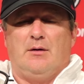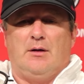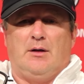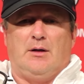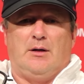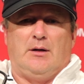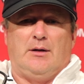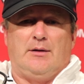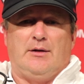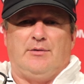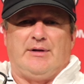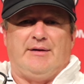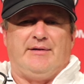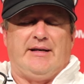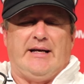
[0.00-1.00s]
You
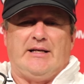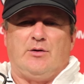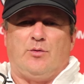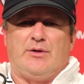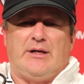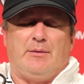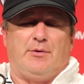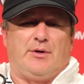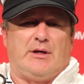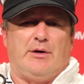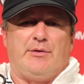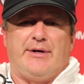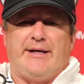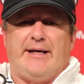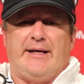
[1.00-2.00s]
know, David Daniel wasn't able to
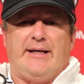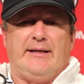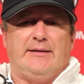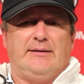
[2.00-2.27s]
go today,